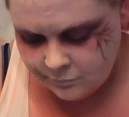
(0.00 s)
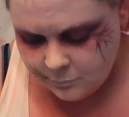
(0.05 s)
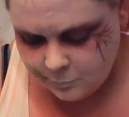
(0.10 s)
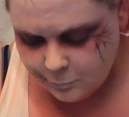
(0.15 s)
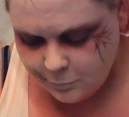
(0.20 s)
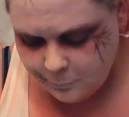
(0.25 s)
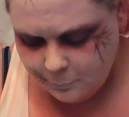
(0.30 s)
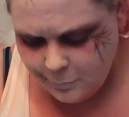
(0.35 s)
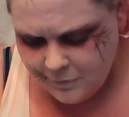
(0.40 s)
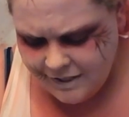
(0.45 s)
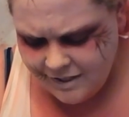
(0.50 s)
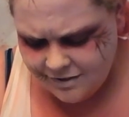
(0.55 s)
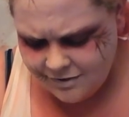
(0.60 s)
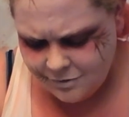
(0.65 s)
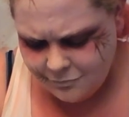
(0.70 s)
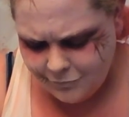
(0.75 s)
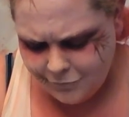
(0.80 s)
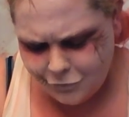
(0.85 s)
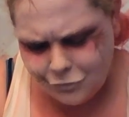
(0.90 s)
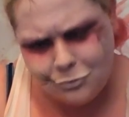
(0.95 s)
But be
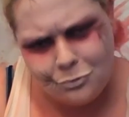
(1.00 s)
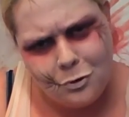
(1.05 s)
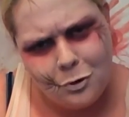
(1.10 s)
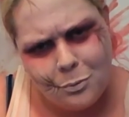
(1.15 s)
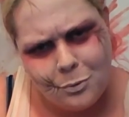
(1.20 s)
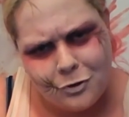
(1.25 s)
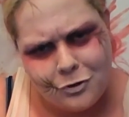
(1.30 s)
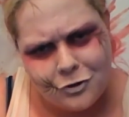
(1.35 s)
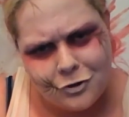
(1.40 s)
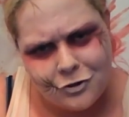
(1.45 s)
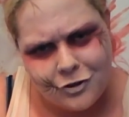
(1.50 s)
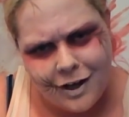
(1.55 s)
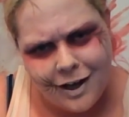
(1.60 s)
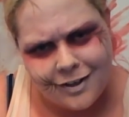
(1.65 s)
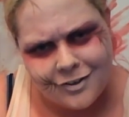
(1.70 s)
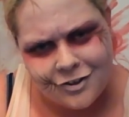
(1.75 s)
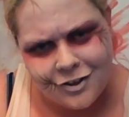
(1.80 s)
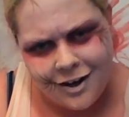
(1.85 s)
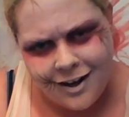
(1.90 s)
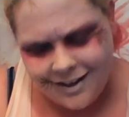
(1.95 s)
individual with your
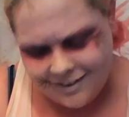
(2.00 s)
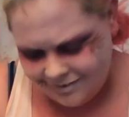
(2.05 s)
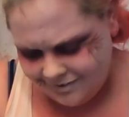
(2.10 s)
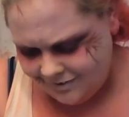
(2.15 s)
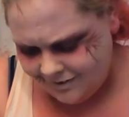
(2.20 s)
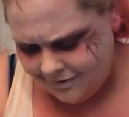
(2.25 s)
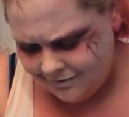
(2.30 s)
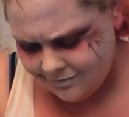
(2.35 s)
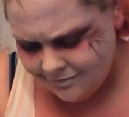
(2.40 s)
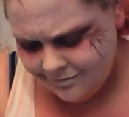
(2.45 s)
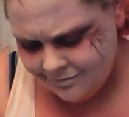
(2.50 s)
Dr. Oxy.